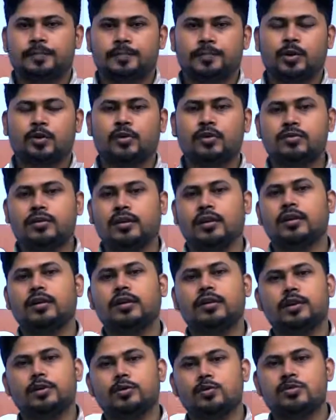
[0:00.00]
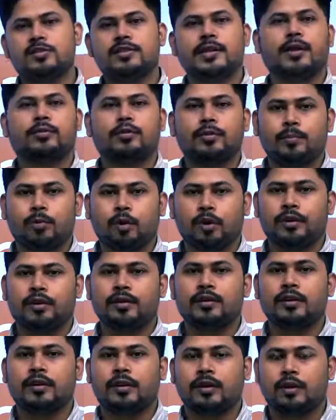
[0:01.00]
because the earlier rules that were brought
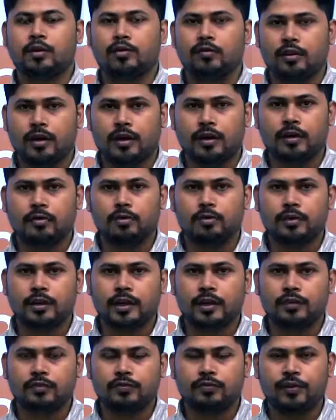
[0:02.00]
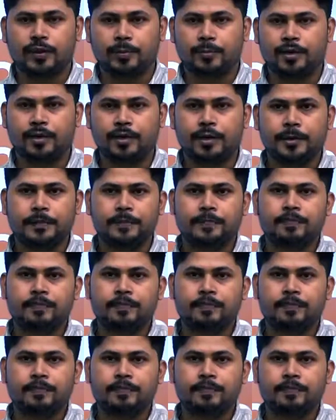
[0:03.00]
in around like February,